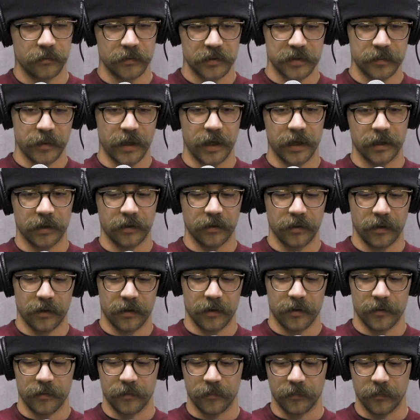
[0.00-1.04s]
Respect.
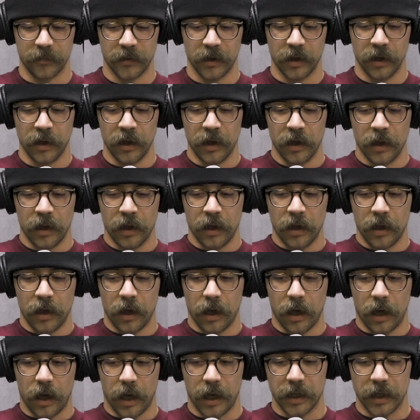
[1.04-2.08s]

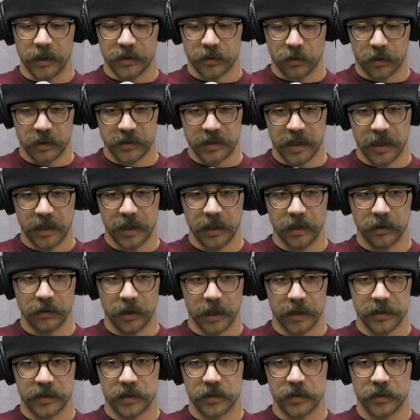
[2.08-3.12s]
I started taking
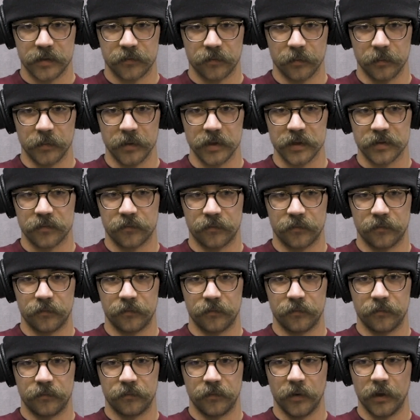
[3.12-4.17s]
lessons from this
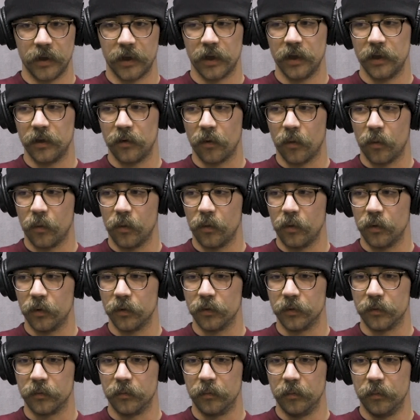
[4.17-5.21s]
fucking
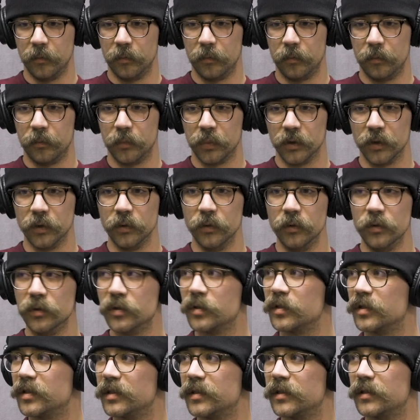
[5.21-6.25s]
old
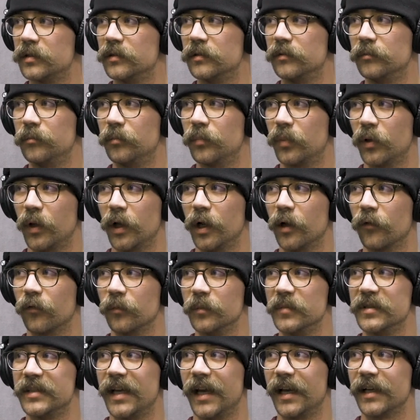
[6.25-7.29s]
blues player from
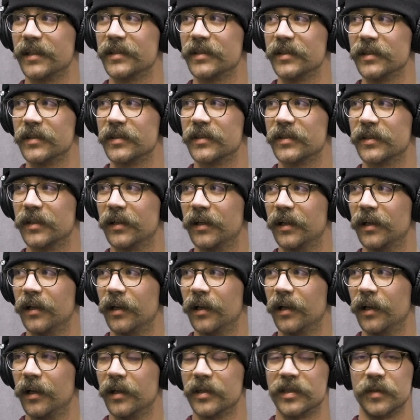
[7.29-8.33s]
Texas.
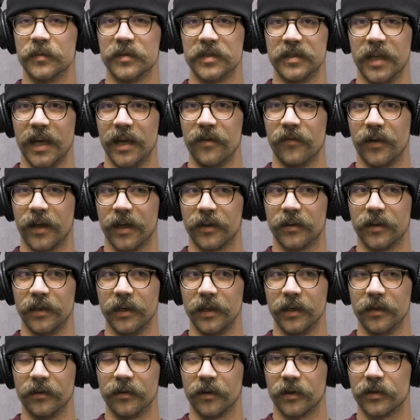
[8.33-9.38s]
His name's Dave
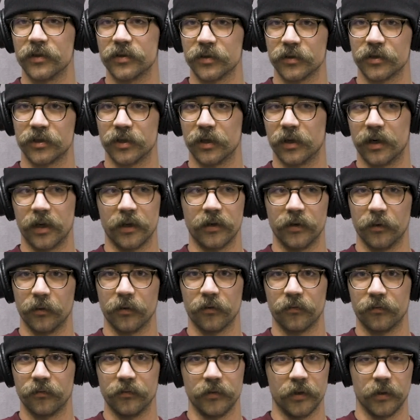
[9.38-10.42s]
Anthony. Also shout out,
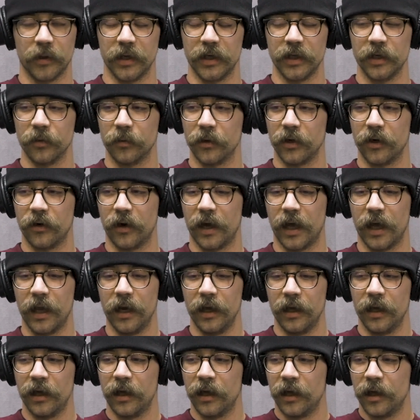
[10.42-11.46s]
no idea where you're at.
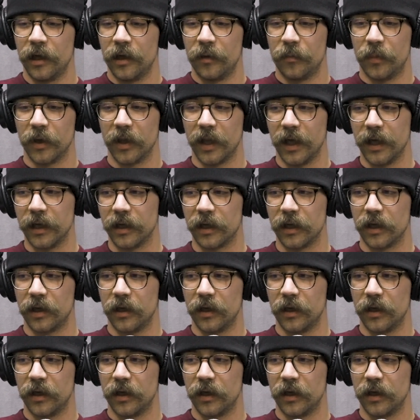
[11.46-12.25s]
But like,